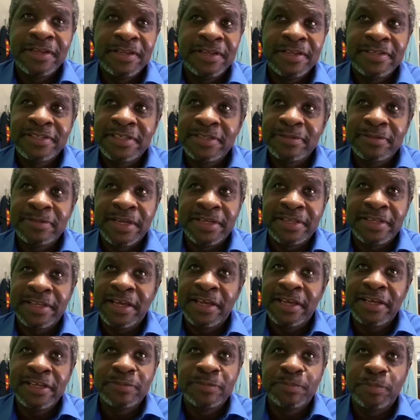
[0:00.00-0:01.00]
it, seems like
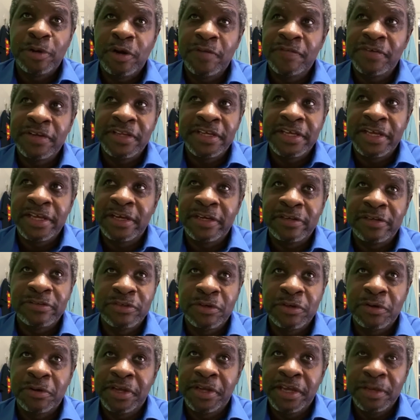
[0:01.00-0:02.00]
that he's perfectly in
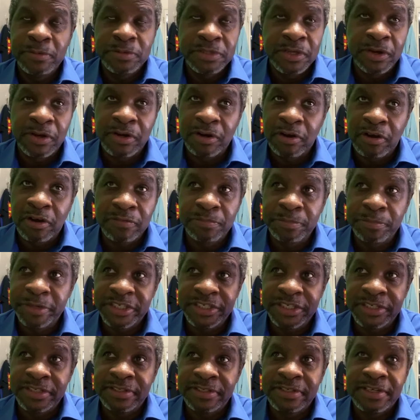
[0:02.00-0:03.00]
control and he was gone off
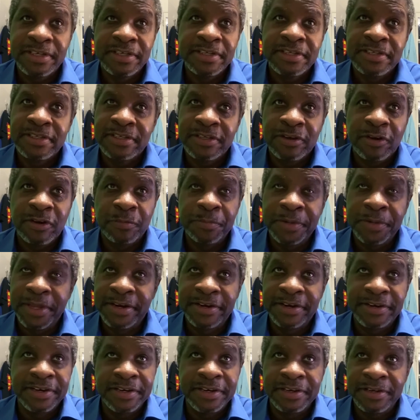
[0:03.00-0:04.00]
mission
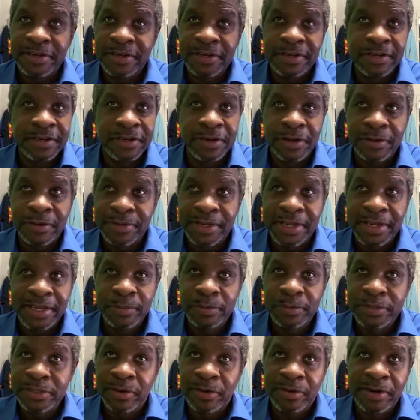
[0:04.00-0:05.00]
Homelander didn't know that he
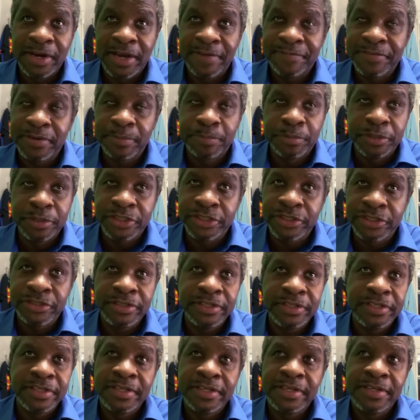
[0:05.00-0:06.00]
was going after Butcher.
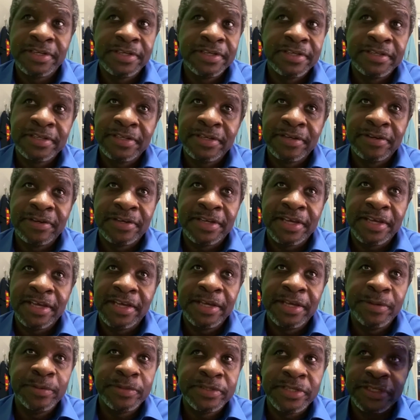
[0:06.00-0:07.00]

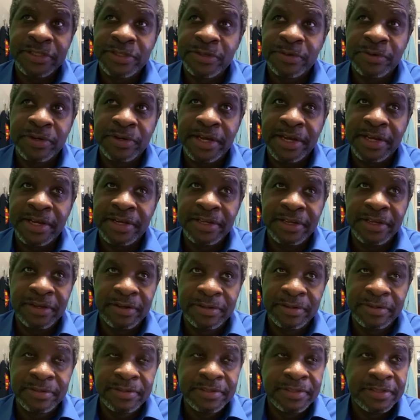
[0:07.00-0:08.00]
Okay, he was just doing that, you
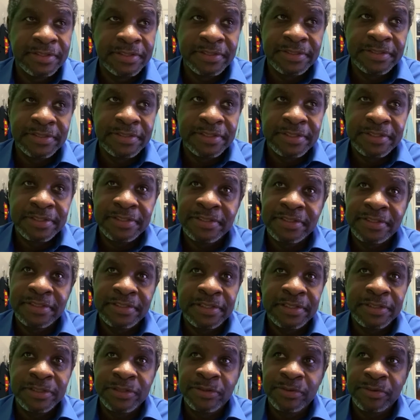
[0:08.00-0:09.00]
know.
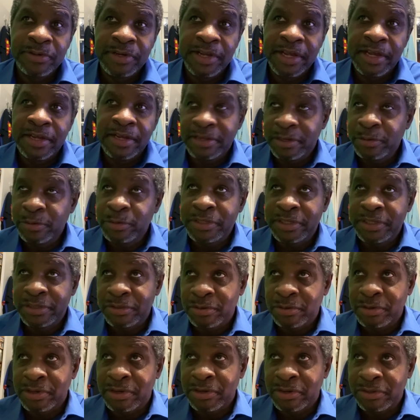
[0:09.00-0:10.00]
He's doing that. He wasn't
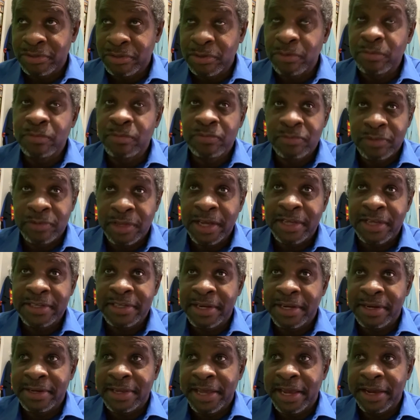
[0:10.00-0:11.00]
doing it on his own. Like I
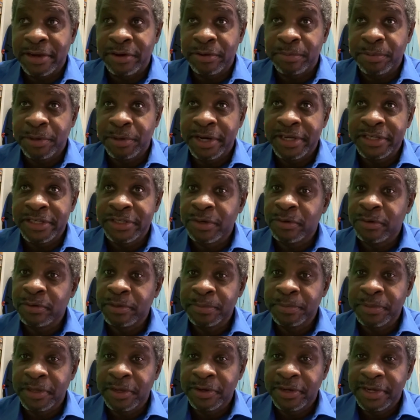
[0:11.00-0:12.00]
said, Edgar probably told
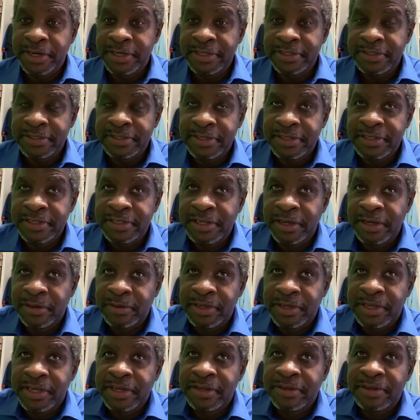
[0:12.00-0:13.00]
him go ahead and you know
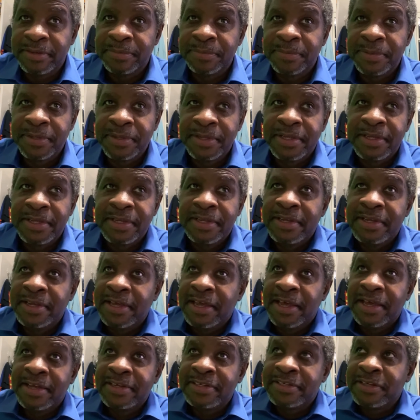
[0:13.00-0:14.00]
to kill them,
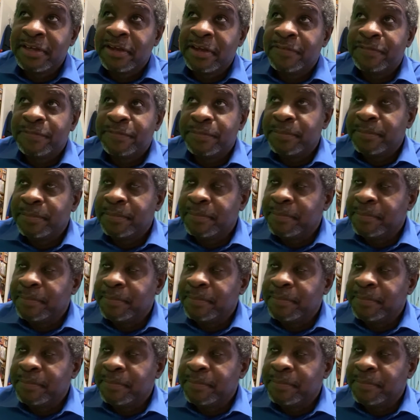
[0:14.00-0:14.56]
and stuff.